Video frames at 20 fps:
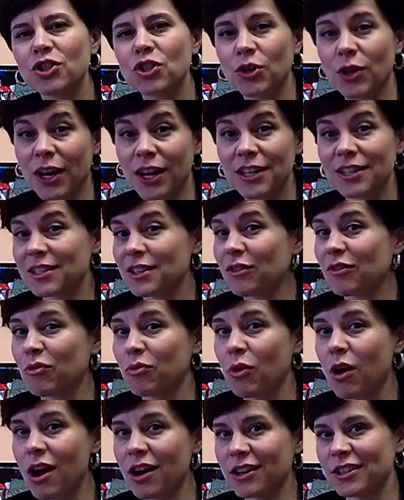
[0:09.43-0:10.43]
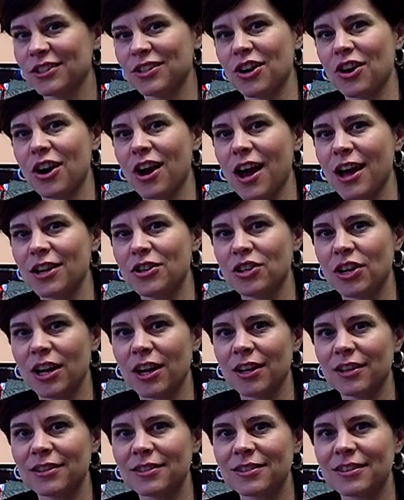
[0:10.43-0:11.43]
traits of rock star
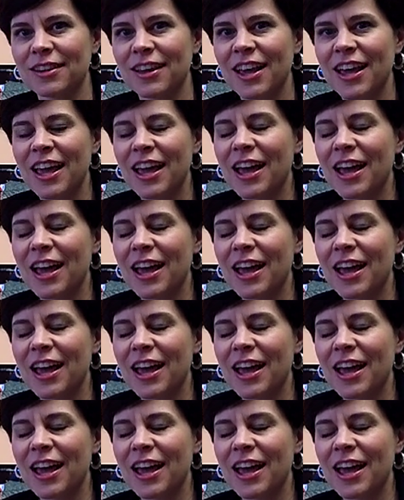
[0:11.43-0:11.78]
hygienists.